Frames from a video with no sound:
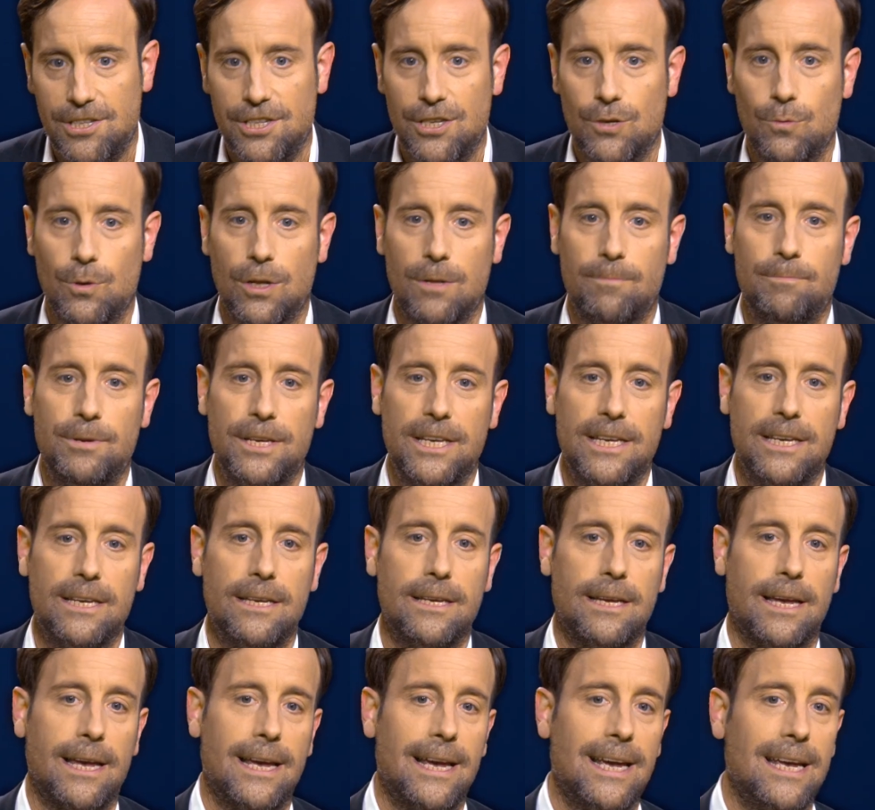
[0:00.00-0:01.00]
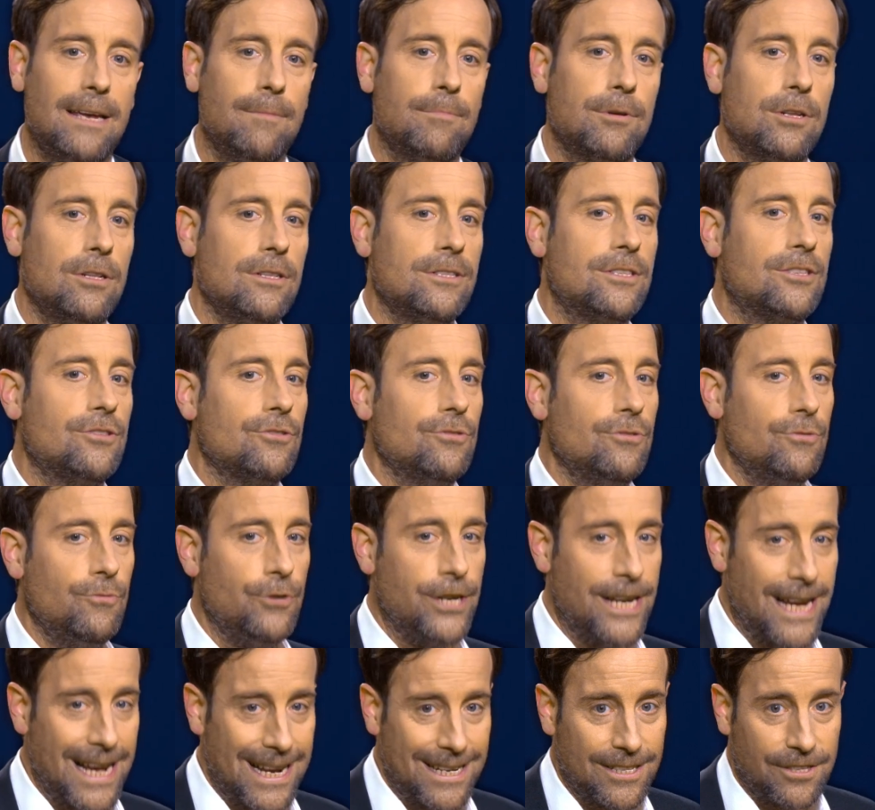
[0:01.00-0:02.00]
you will be able to
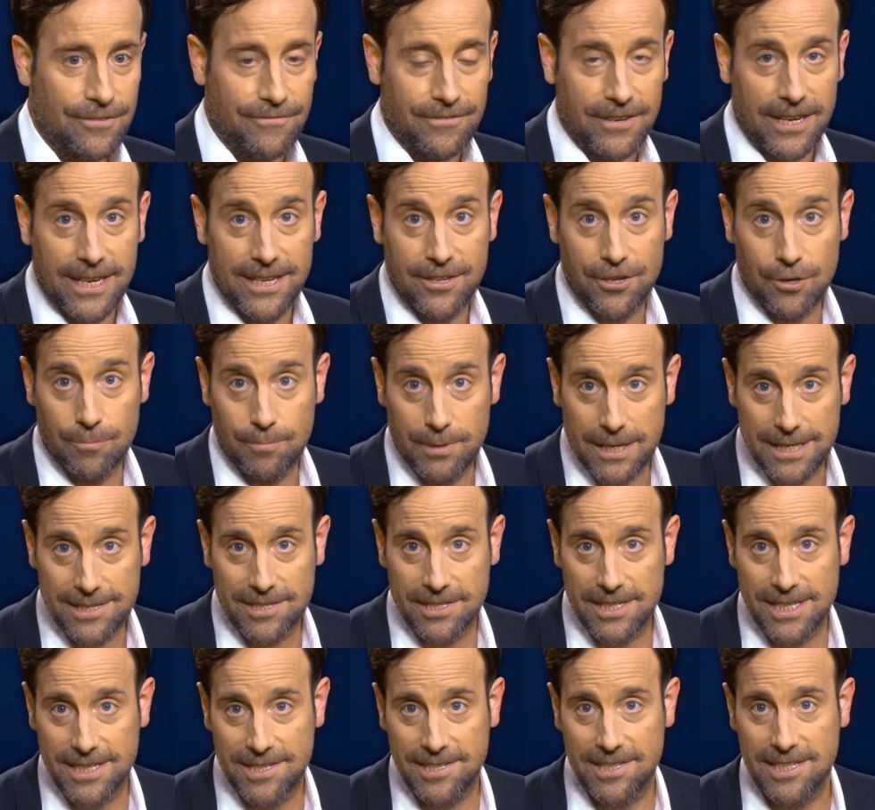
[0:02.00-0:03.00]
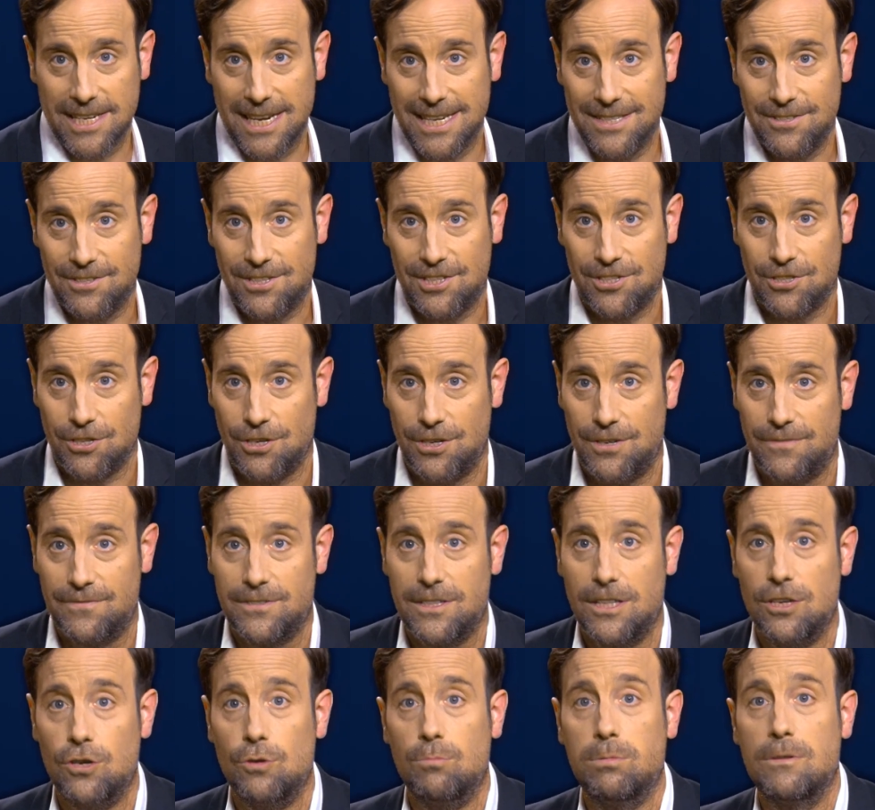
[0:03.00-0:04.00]
reactivate your business and serve
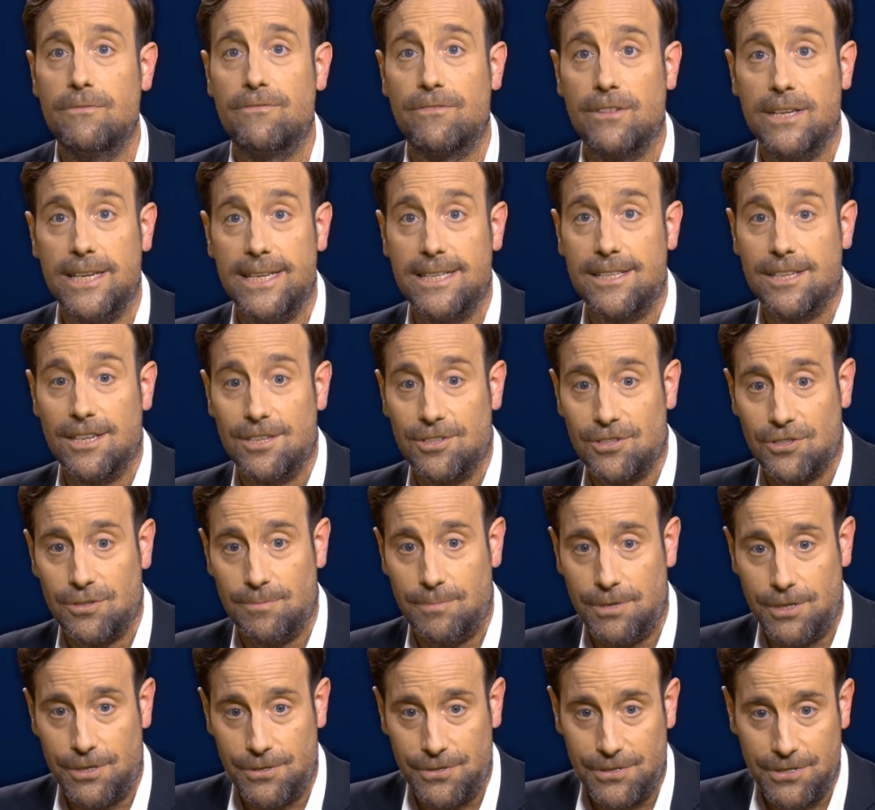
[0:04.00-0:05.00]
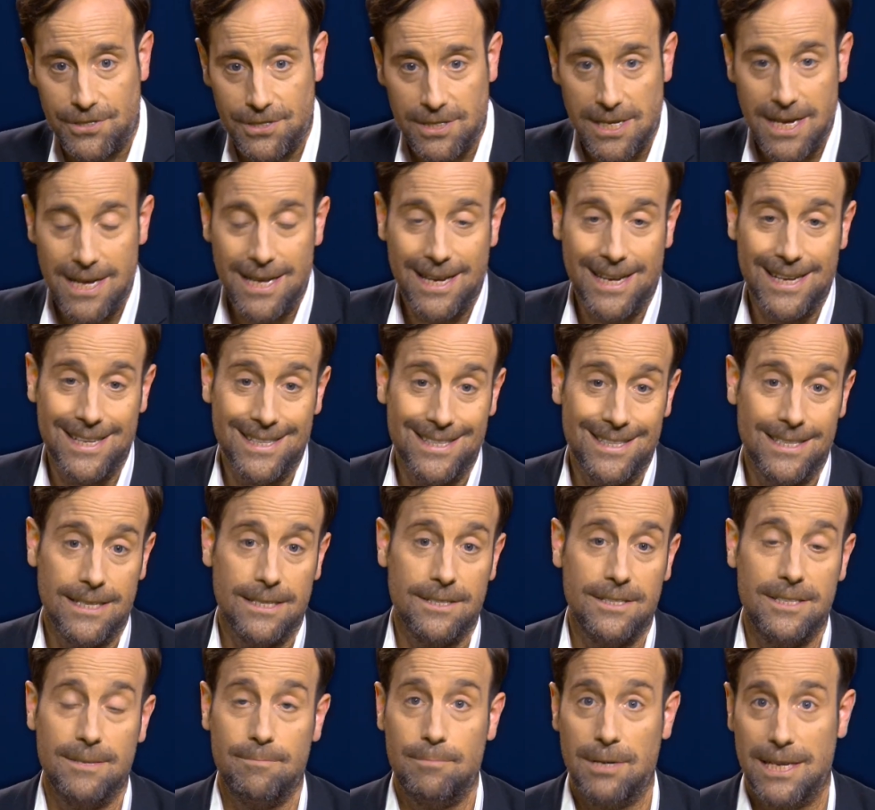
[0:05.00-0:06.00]
global fleet customers in
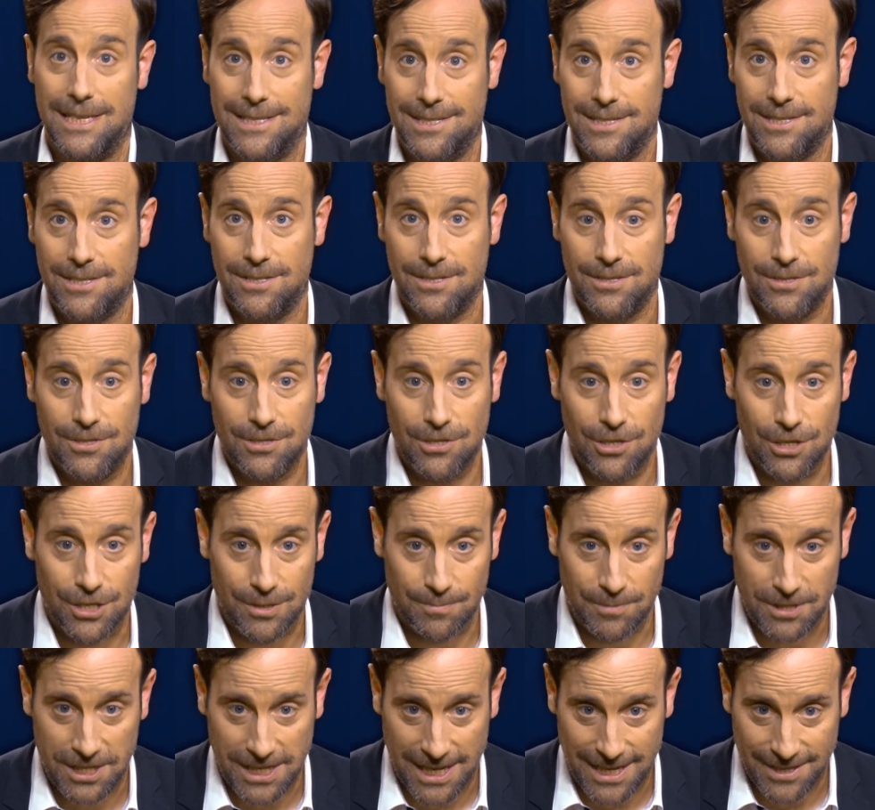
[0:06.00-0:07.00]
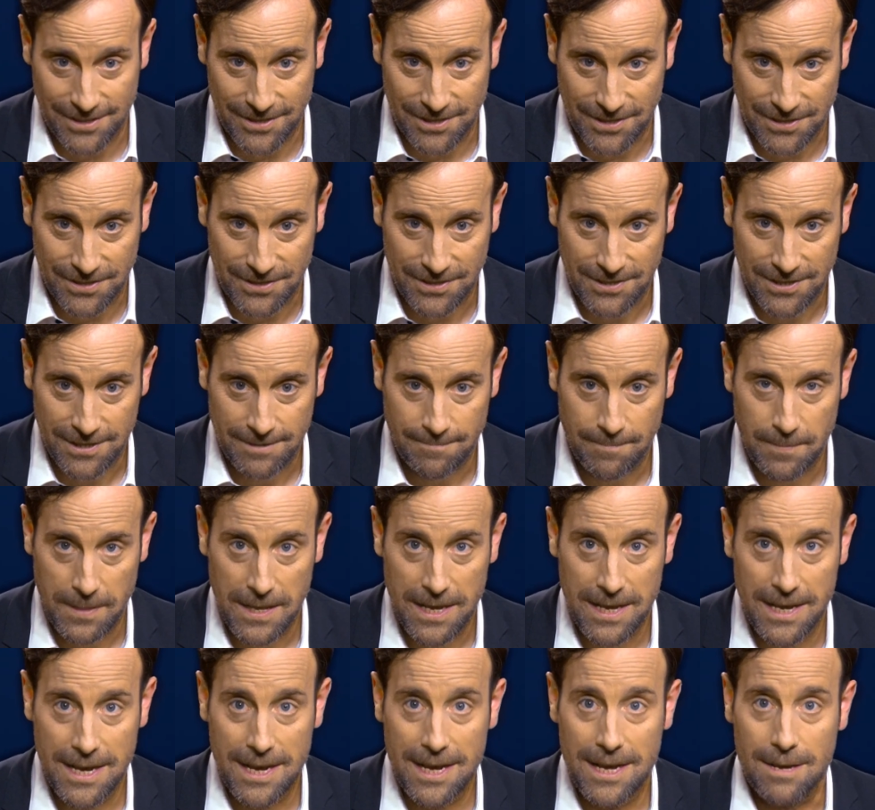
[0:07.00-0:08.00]
the best circumstances.
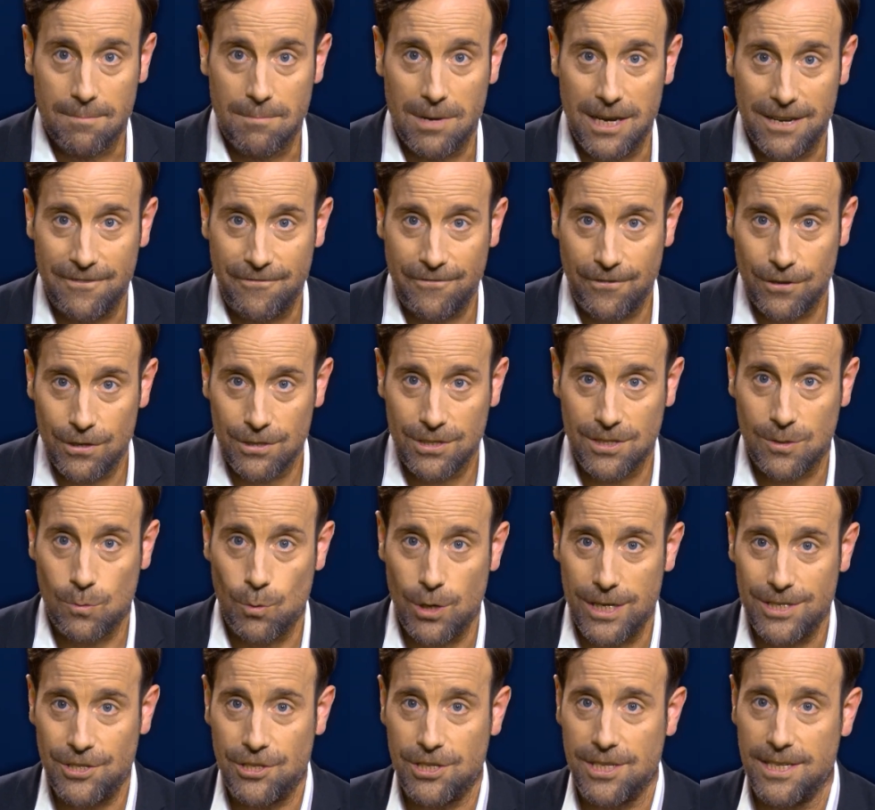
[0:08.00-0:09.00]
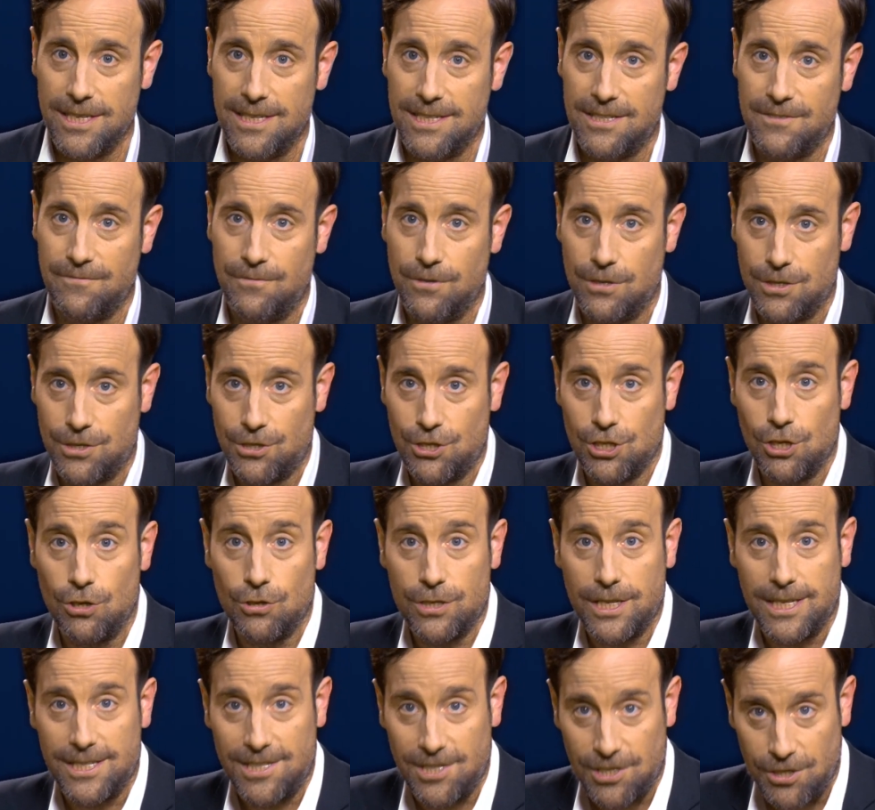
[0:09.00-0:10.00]
My first question is for
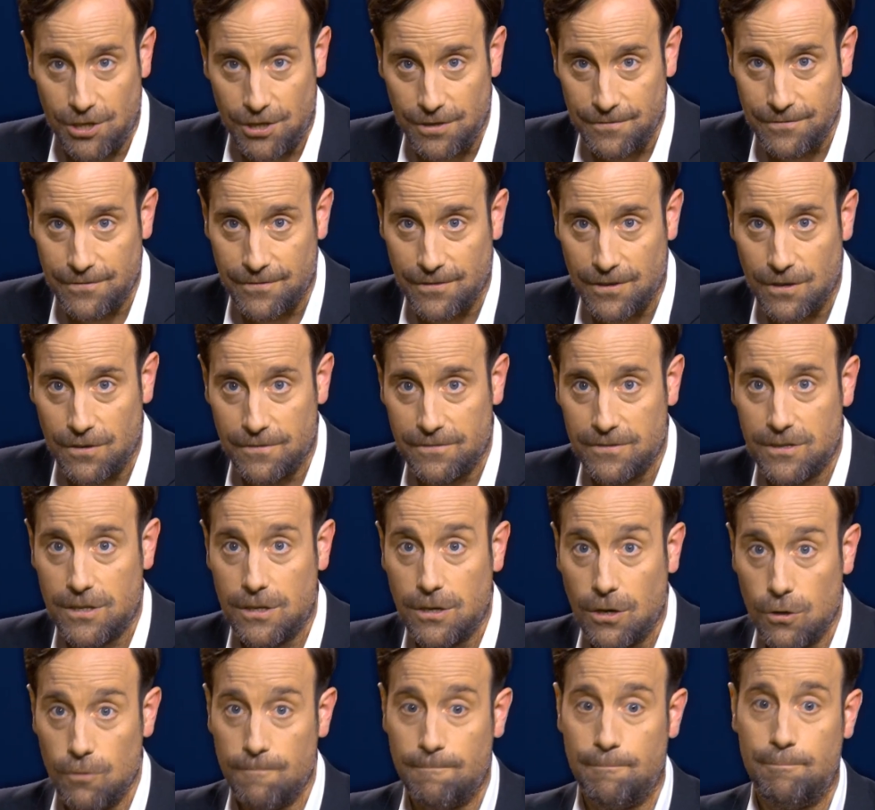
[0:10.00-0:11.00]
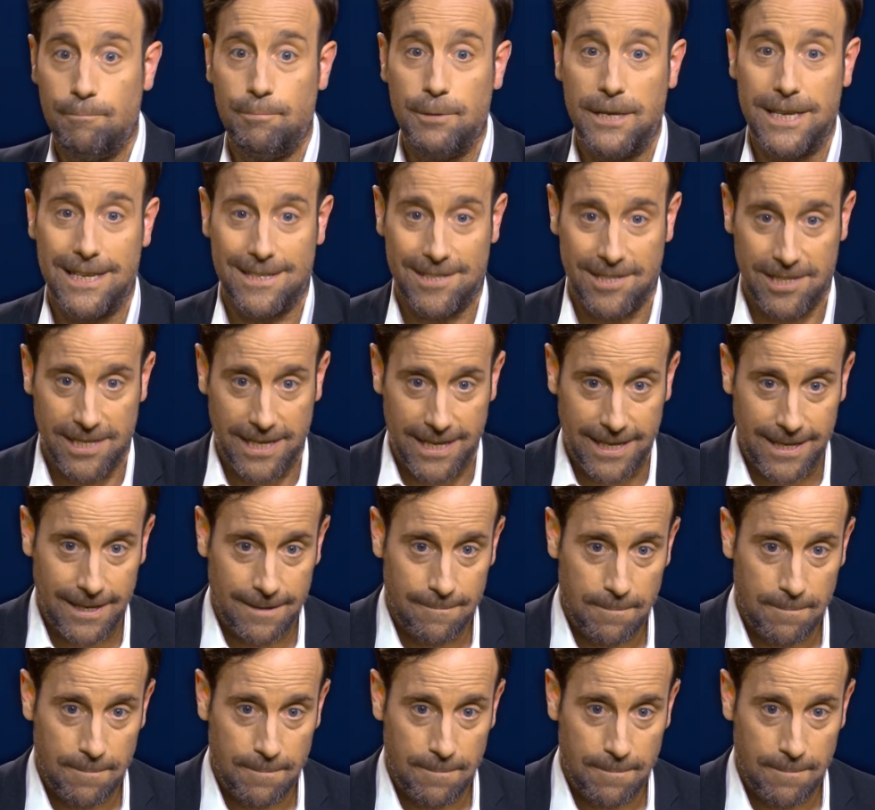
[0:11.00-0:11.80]
Jean-Christophe of Group PSA.